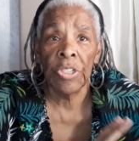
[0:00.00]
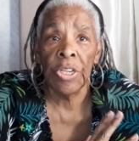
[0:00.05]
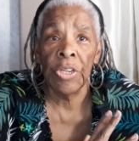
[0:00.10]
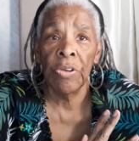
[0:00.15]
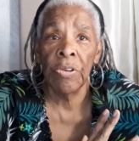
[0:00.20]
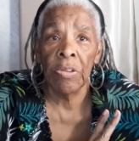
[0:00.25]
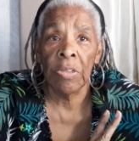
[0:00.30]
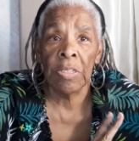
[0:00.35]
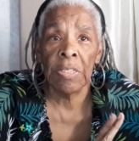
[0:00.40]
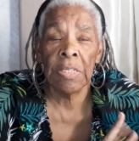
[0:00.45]
he
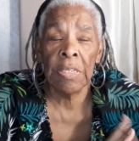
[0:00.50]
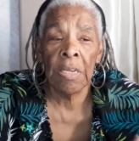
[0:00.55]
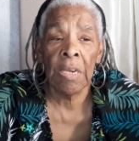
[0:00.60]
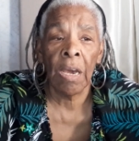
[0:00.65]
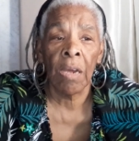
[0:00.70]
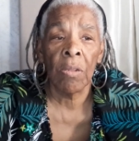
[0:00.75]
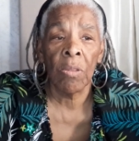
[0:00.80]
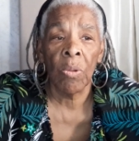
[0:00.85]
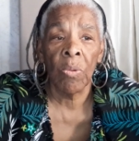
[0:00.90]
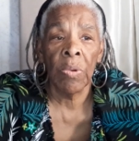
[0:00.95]
couldn't see
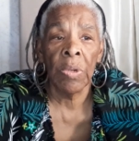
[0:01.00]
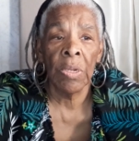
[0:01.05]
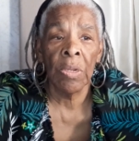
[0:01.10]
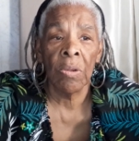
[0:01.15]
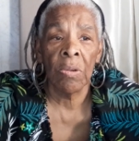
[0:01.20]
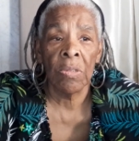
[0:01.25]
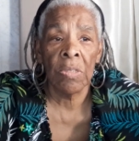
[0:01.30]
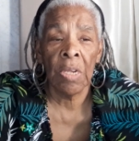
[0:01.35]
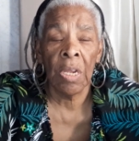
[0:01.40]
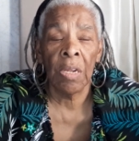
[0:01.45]
out the
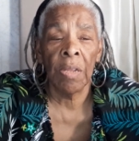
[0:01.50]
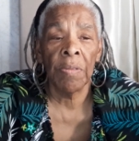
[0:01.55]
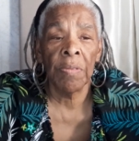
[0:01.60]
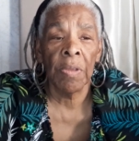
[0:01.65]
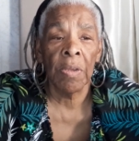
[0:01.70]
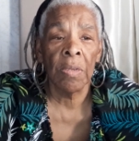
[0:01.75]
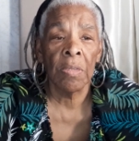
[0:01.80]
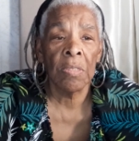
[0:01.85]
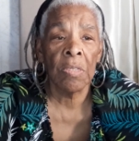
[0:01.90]
windows or anything,